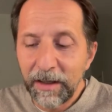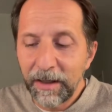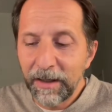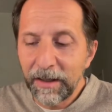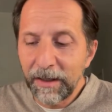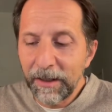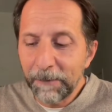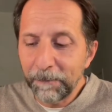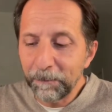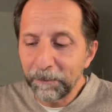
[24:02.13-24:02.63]

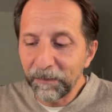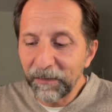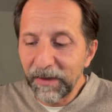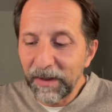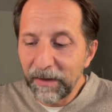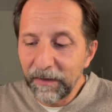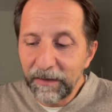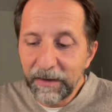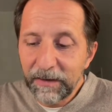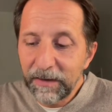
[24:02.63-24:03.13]
Um,
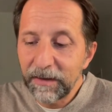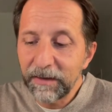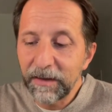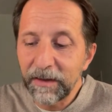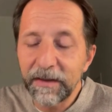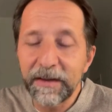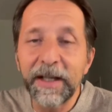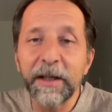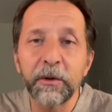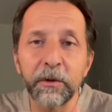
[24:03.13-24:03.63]
this is the
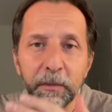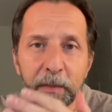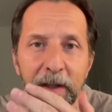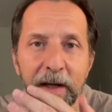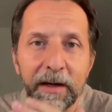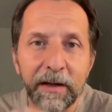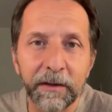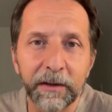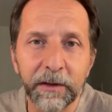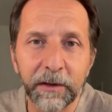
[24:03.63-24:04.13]
second
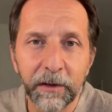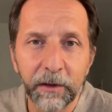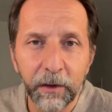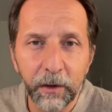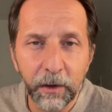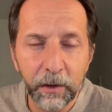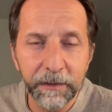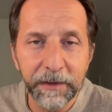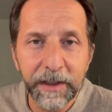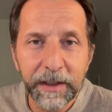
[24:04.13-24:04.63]
part
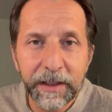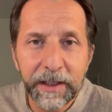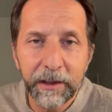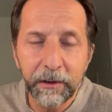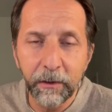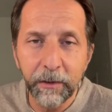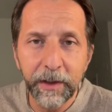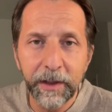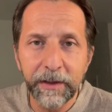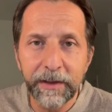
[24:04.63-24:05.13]
of the
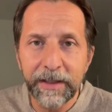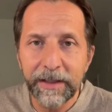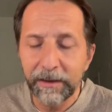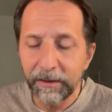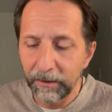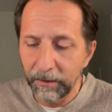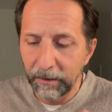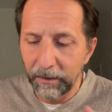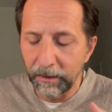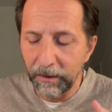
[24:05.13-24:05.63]
allegory
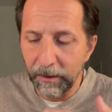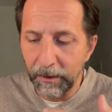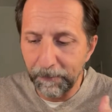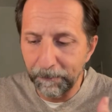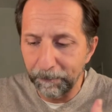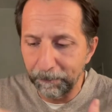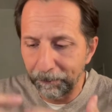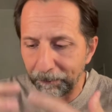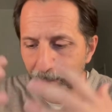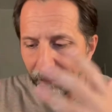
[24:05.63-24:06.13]
that
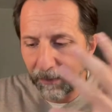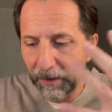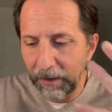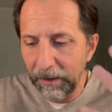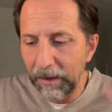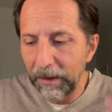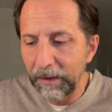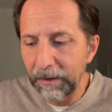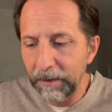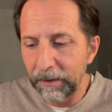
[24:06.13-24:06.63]
um,
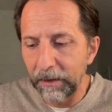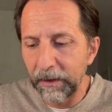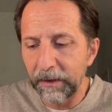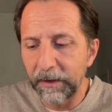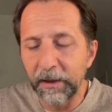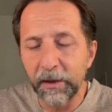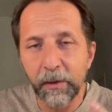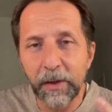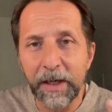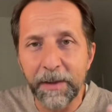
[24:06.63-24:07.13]
is is,
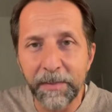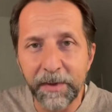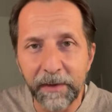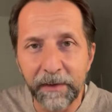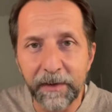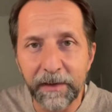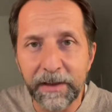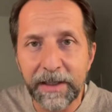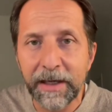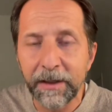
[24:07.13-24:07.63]
described in
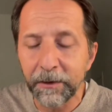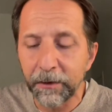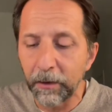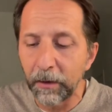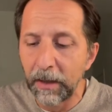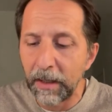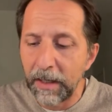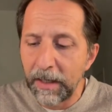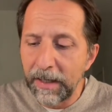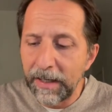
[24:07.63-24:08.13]
this canto.
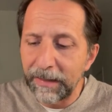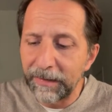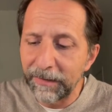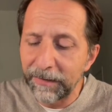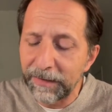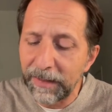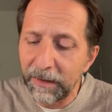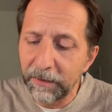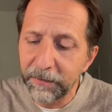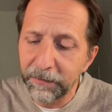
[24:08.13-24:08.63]
And it
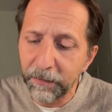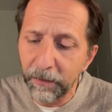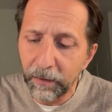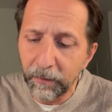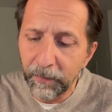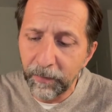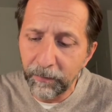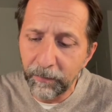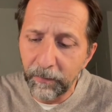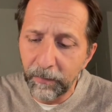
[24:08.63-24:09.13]
starts
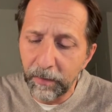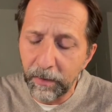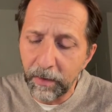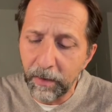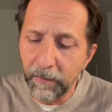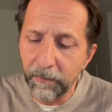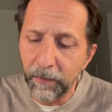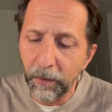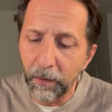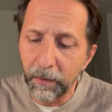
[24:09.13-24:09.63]
from
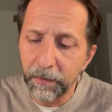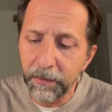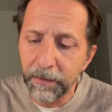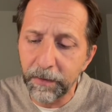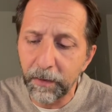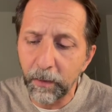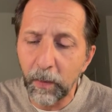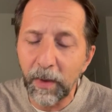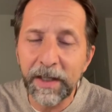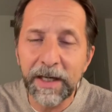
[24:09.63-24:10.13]
uh, verse
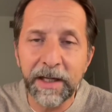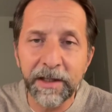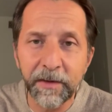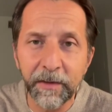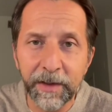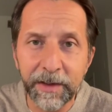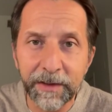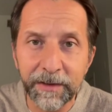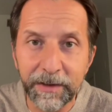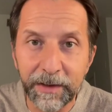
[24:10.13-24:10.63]

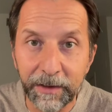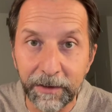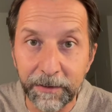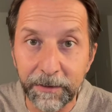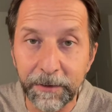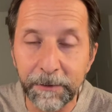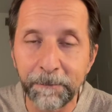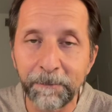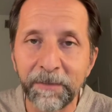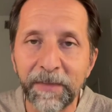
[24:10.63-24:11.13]
106.